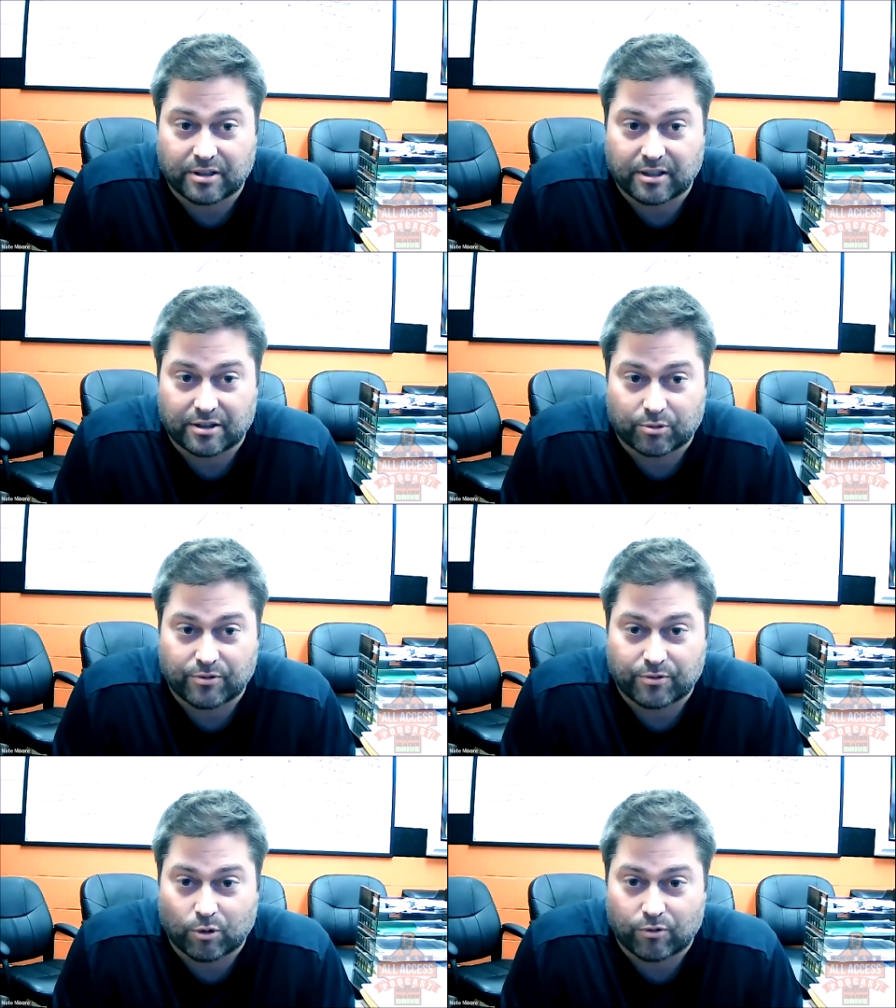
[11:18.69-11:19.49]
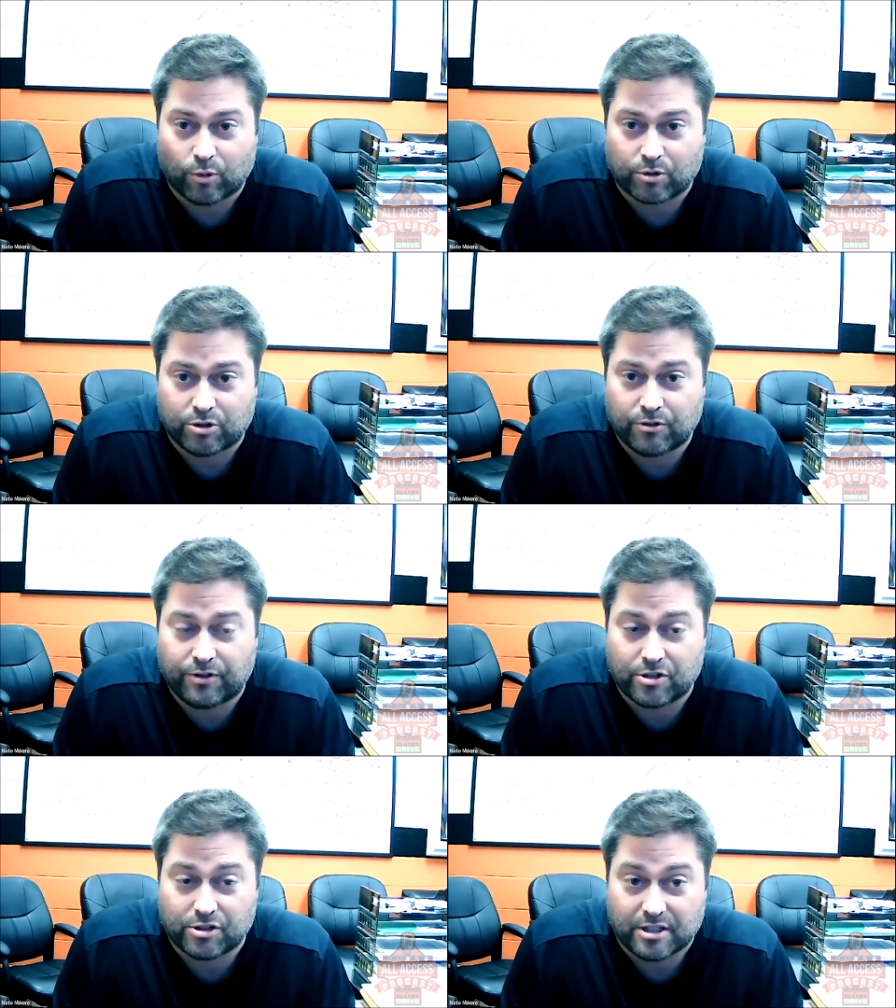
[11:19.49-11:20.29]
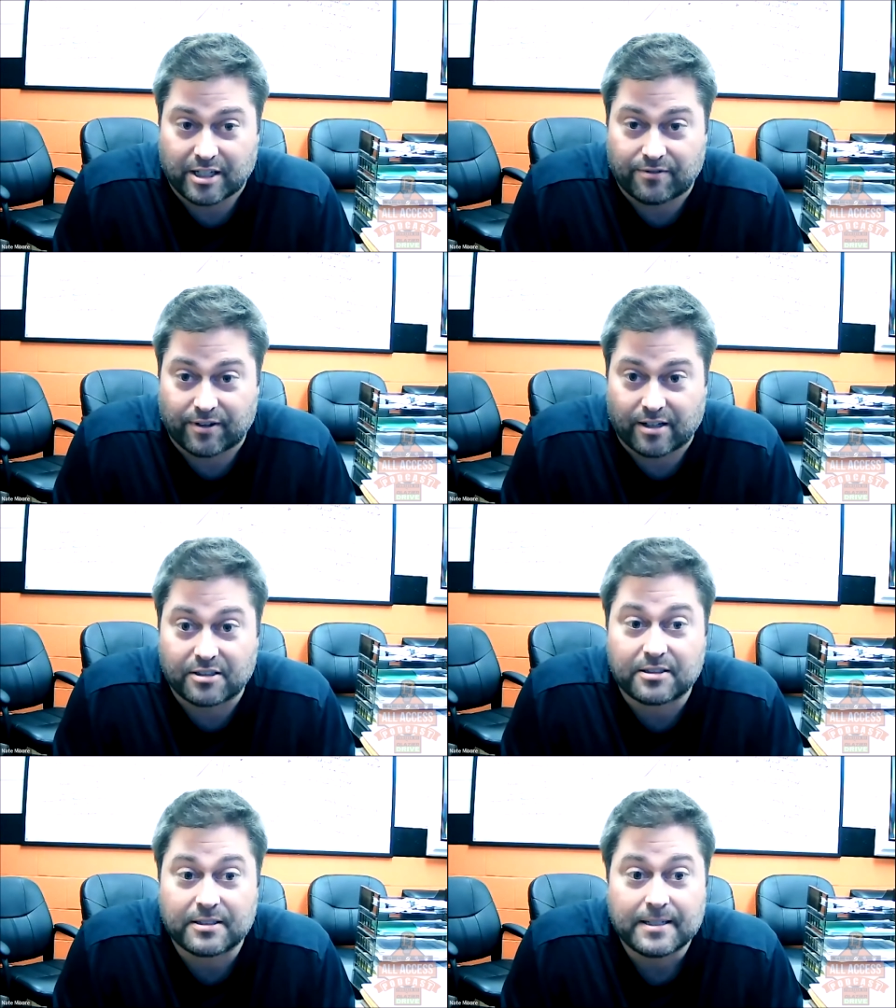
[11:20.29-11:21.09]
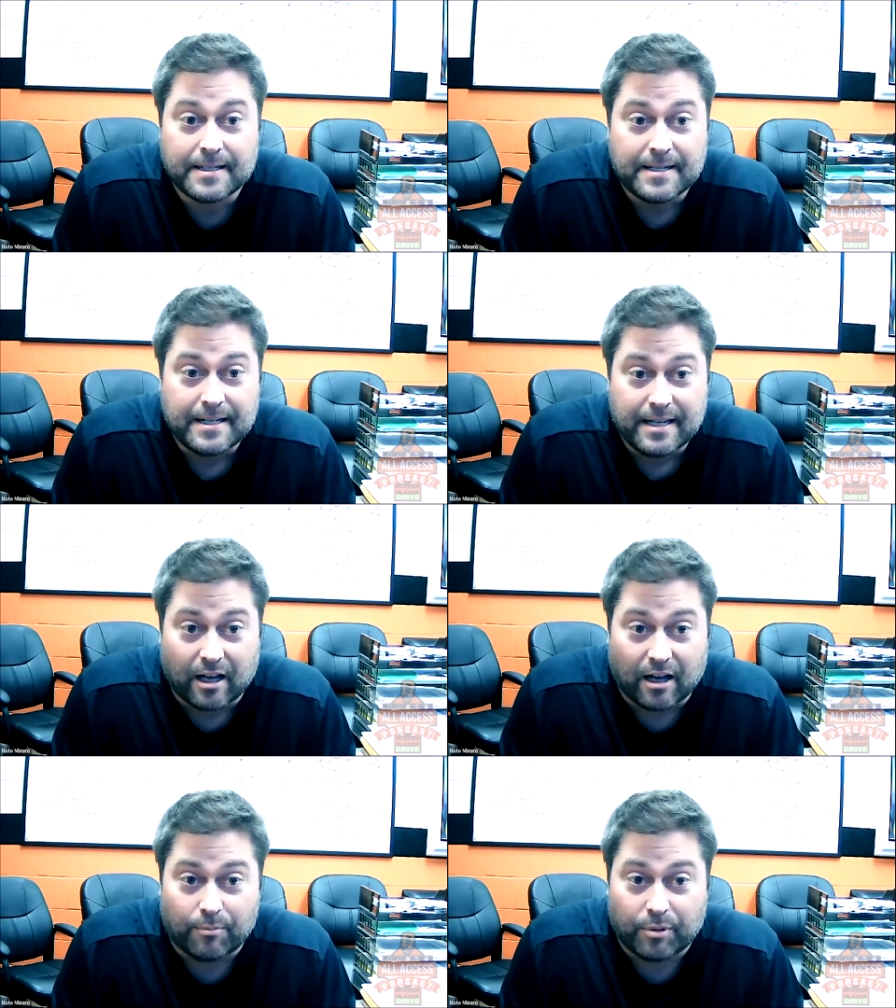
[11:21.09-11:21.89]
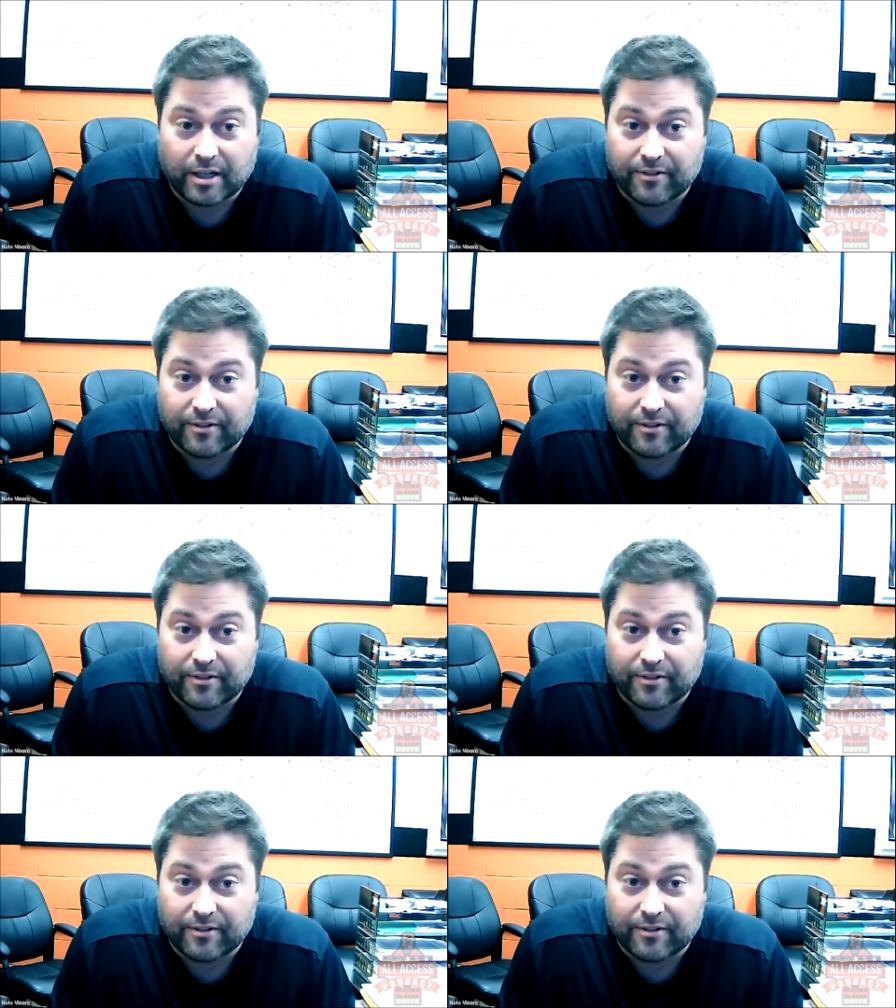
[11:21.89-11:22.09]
the 3-4-4-2 fusion defense. But